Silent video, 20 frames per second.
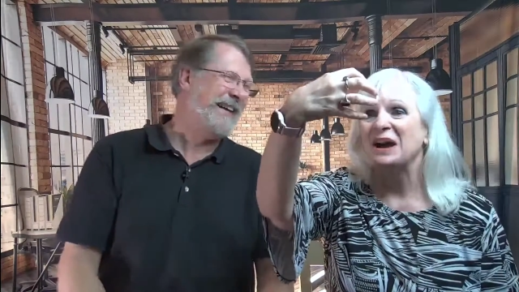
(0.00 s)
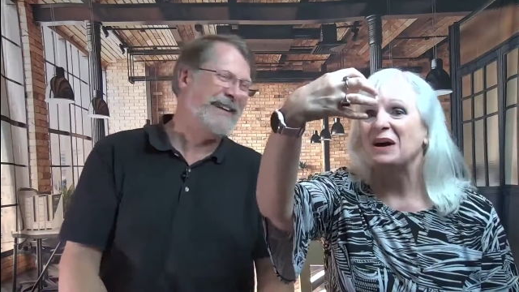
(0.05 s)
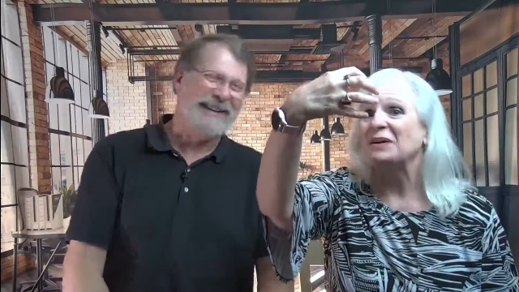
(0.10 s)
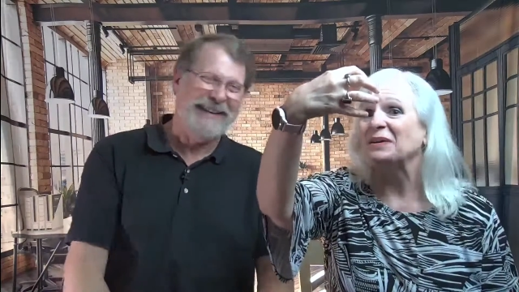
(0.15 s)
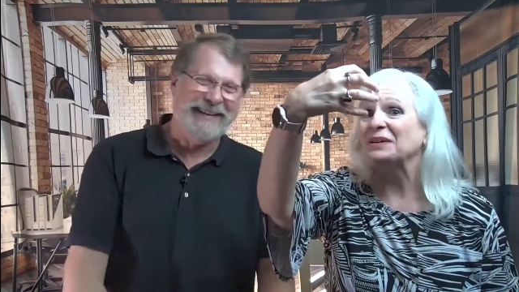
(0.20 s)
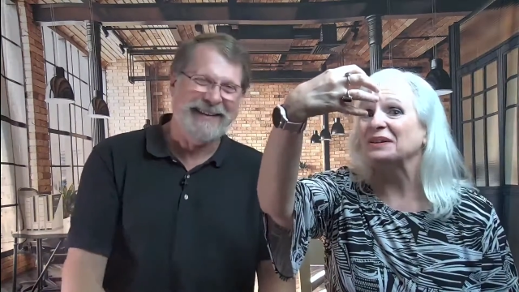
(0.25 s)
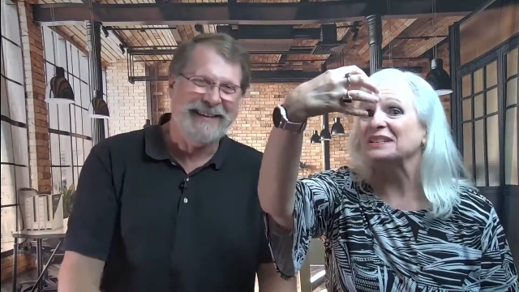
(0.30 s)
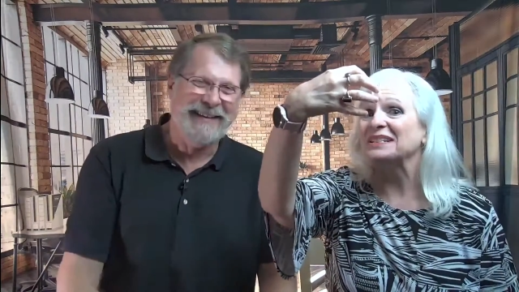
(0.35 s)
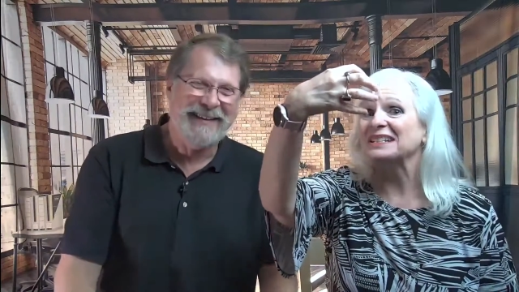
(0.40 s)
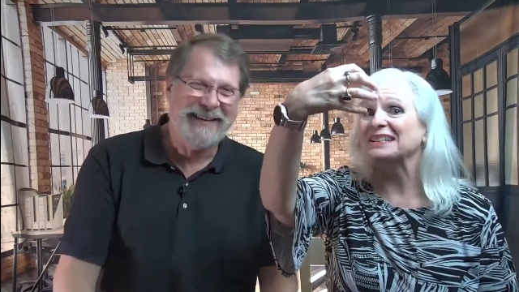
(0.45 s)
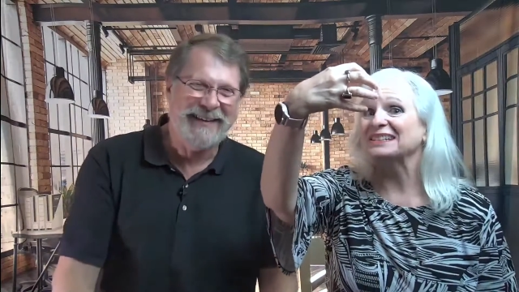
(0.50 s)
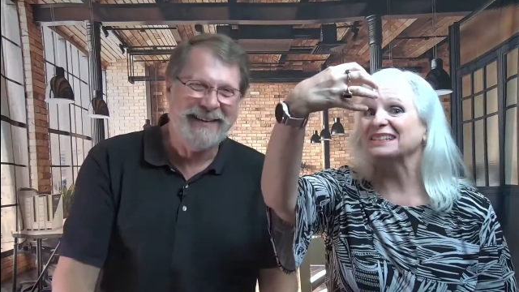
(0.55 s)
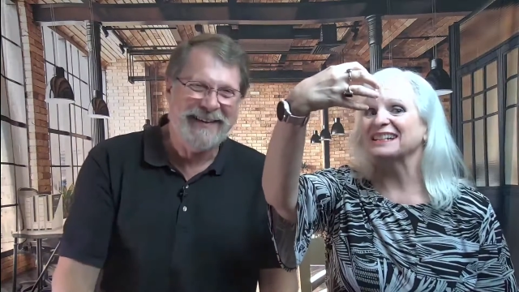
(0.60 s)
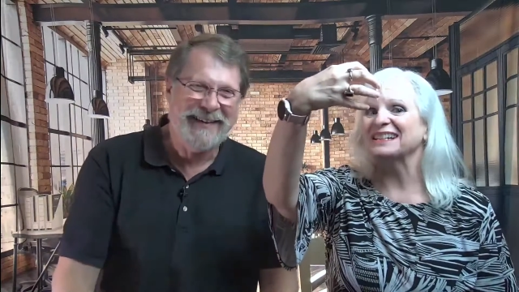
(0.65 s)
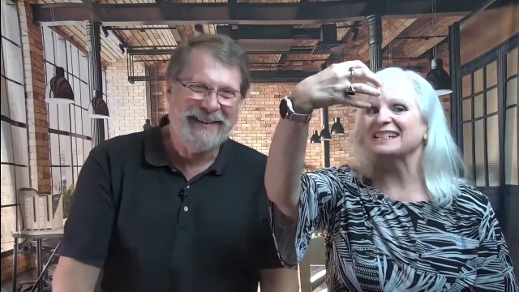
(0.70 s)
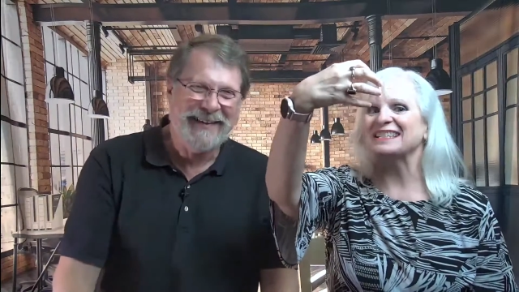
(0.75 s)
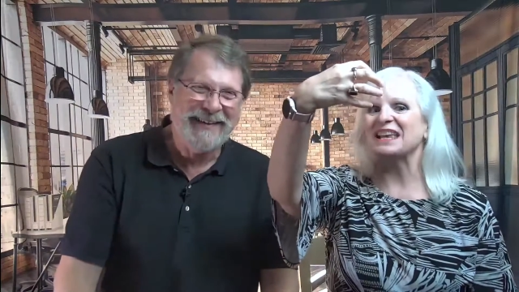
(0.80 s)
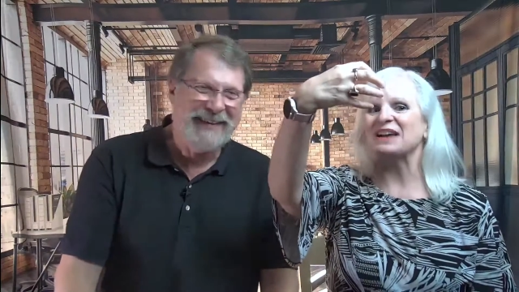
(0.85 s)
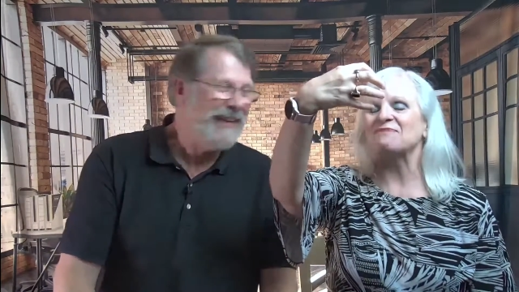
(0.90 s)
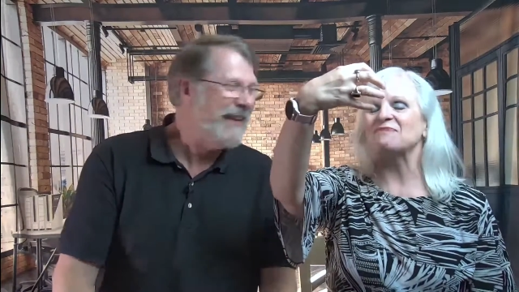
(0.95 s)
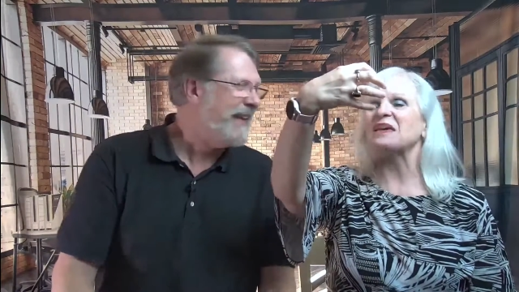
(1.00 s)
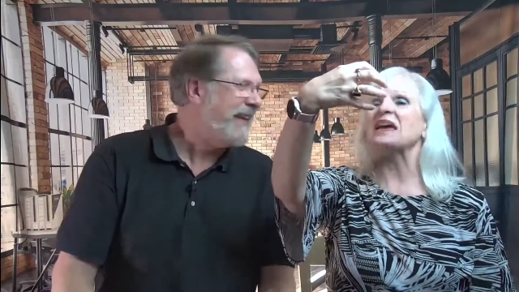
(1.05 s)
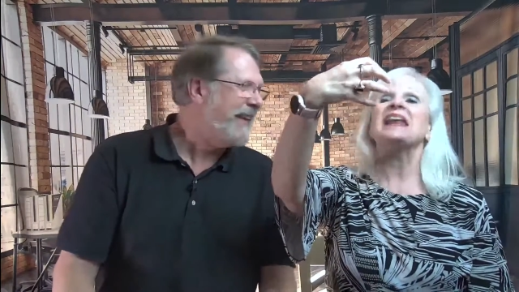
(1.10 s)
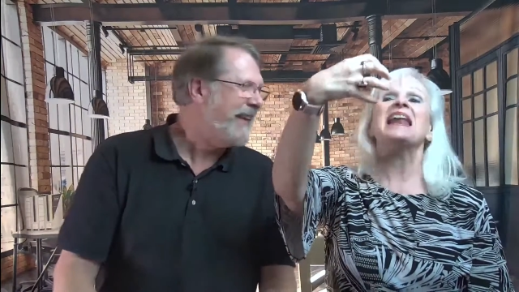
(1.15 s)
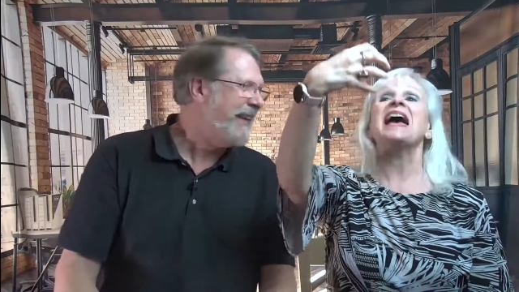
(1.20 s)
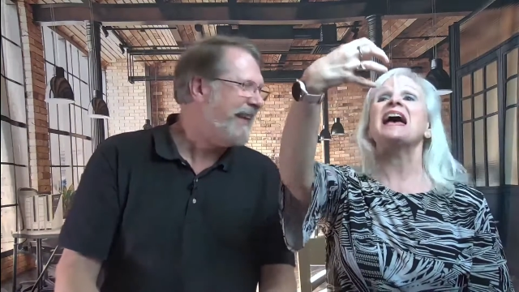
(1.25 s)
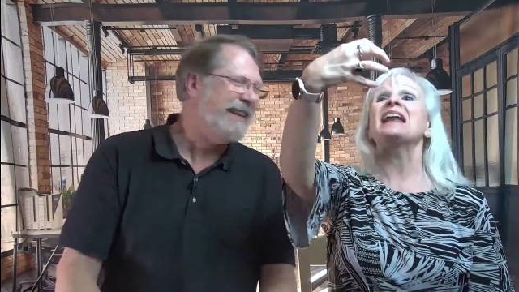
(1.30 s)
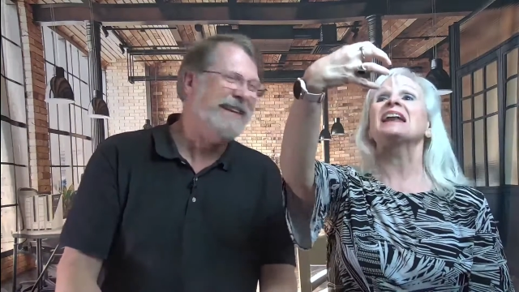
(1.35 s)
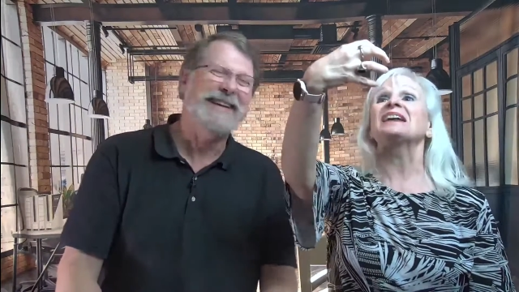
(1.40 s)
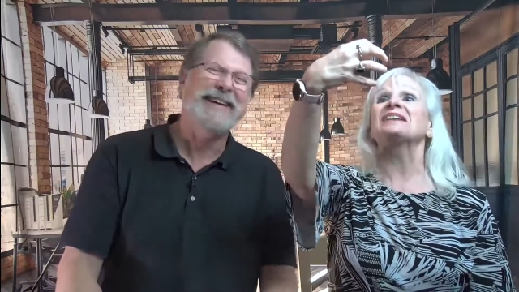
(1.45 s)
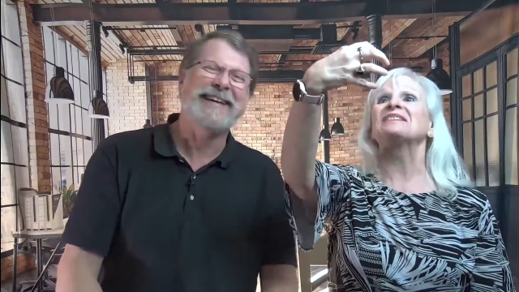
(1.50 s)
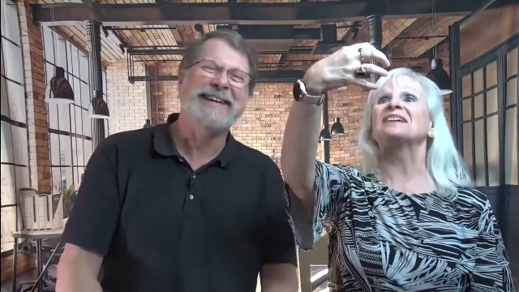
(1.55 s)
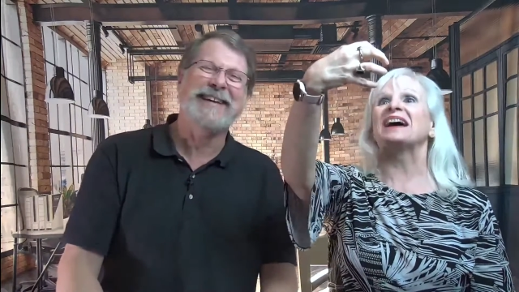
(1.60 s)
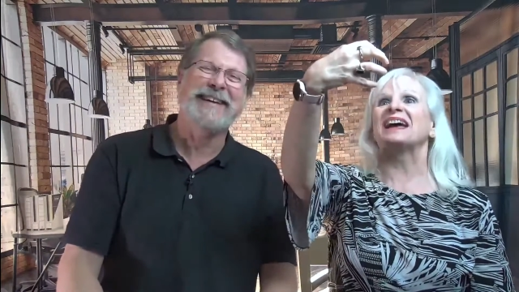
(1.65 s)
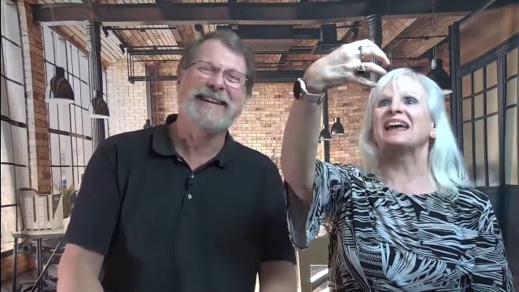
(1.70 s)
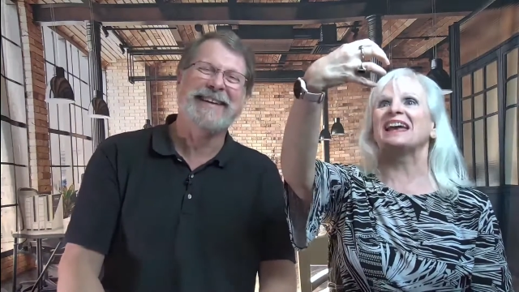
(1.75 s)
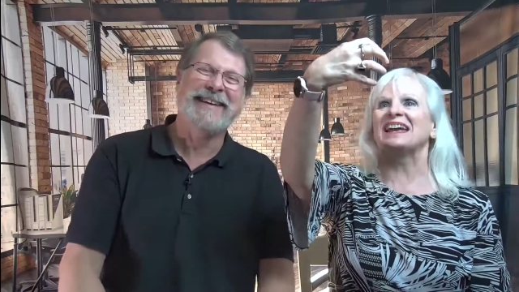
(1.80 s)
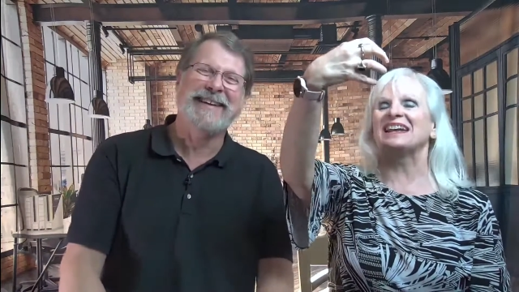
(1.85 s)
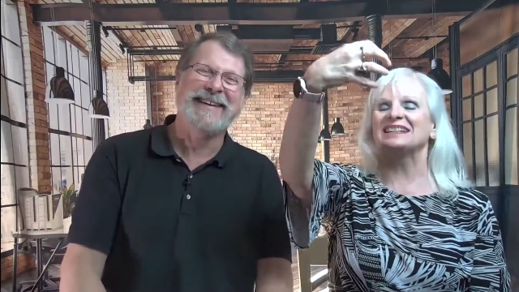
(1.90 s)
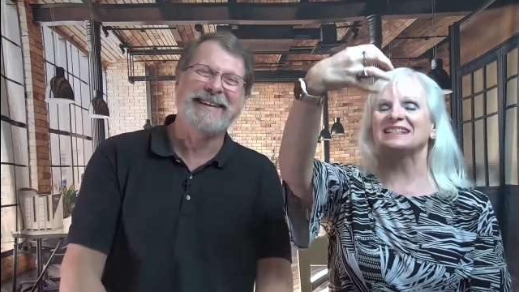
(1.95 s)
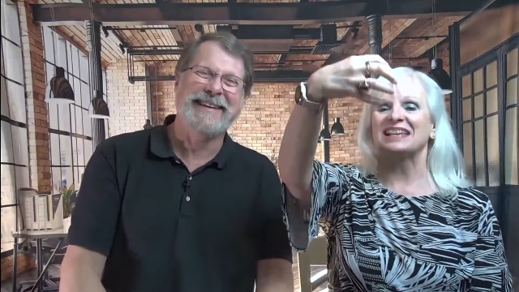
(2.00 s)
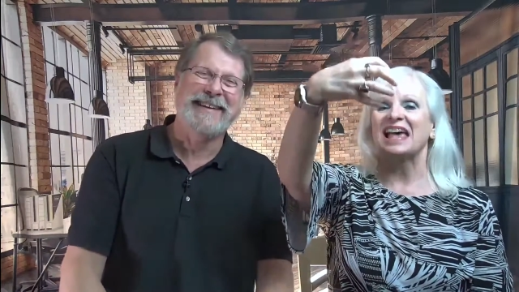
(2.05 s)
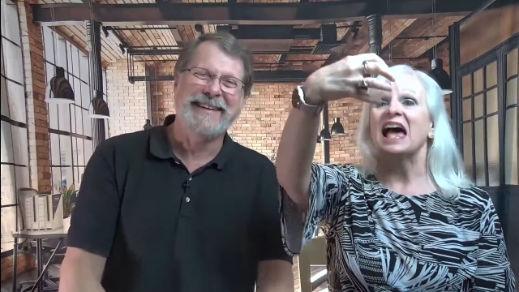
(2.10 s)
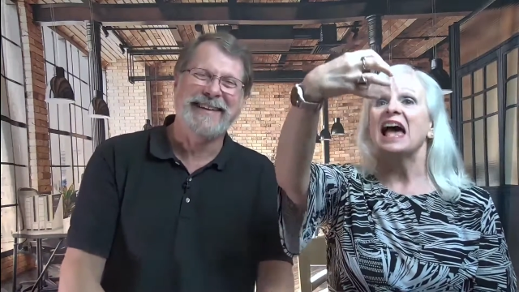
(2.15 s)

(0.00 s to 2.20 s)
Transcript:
Speaker 1: Always learning something. Anyways,